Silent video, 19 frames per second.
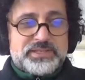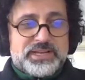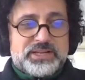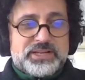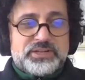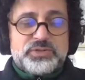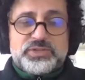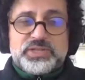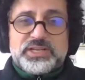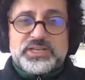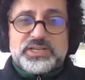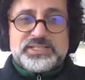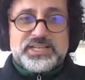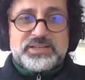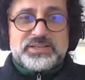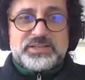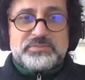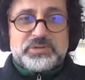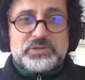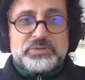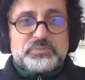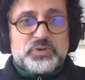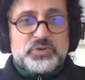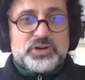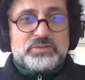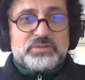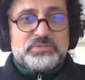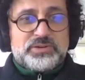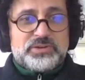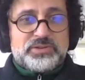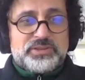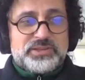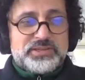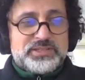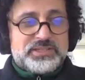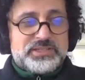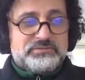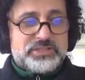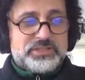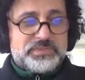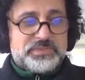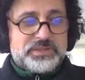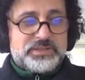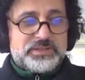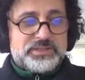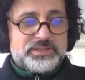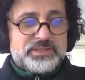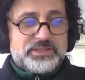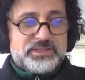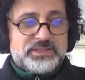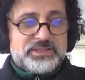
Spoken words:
Can you tell us a little bit more about these investments